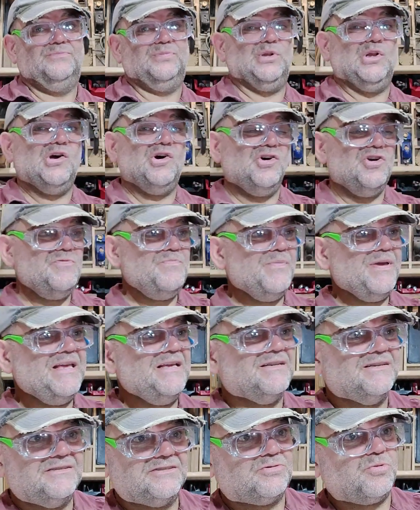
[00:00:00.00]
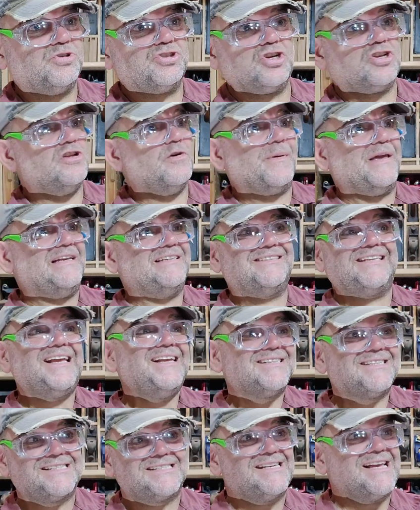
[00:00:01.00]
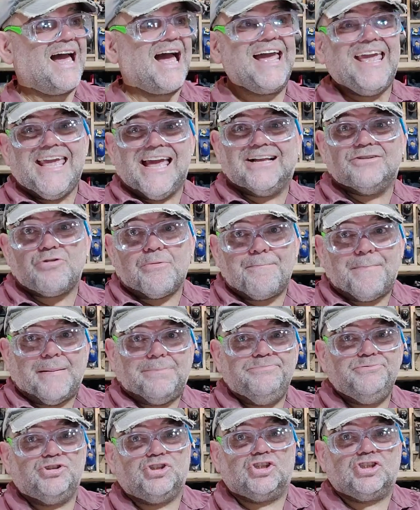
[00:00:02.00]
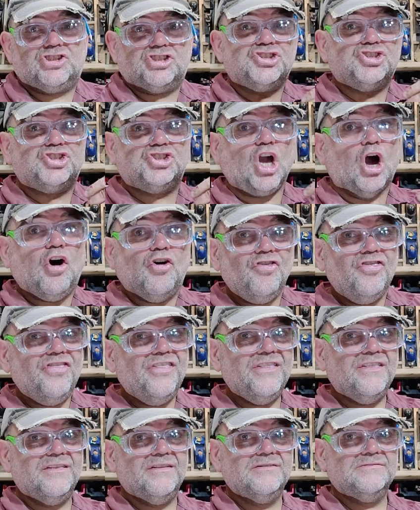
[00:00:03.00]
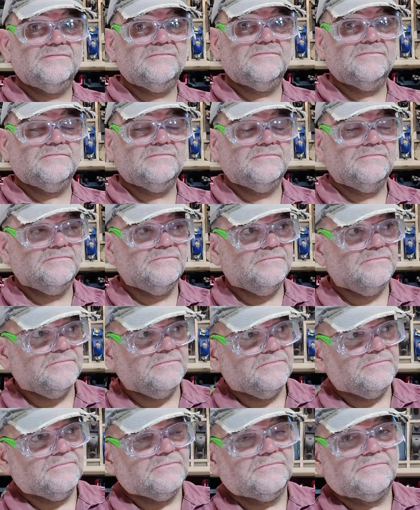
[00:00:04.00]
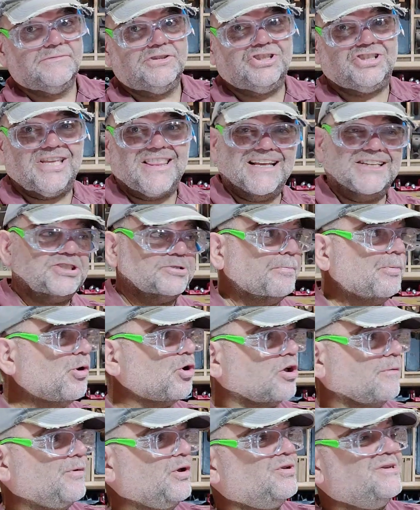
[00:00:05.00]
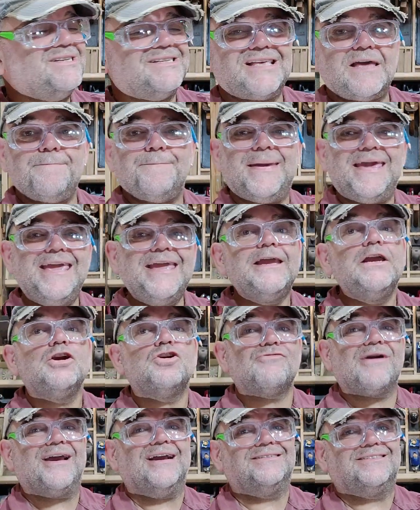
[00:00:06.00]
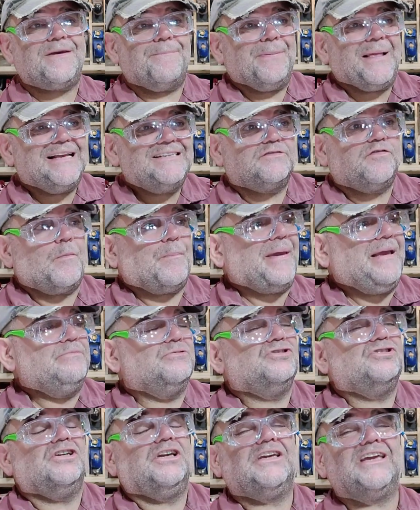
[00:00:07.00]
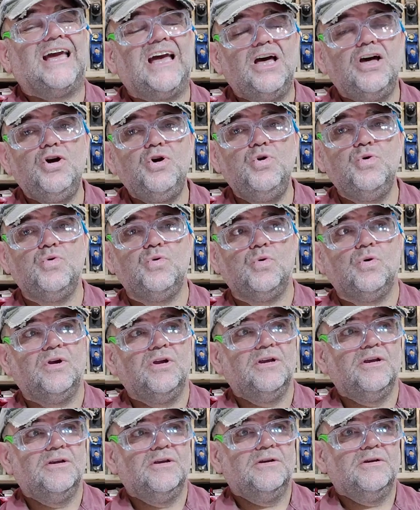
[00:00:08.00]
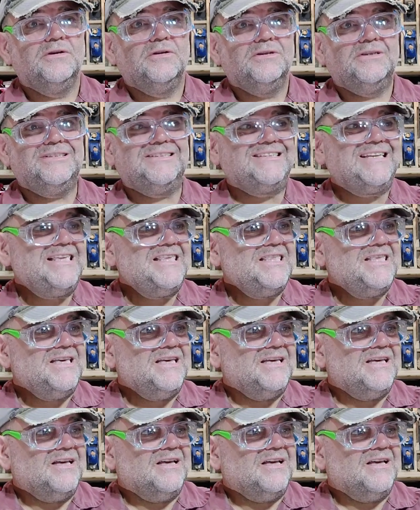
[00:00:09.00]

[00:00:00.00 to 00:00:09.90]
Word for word: Blind me. So what's it going to be? Six, eight hundred pubs just gone? You see, they support communities, they're meeting grounds, they're places for people to go. You see,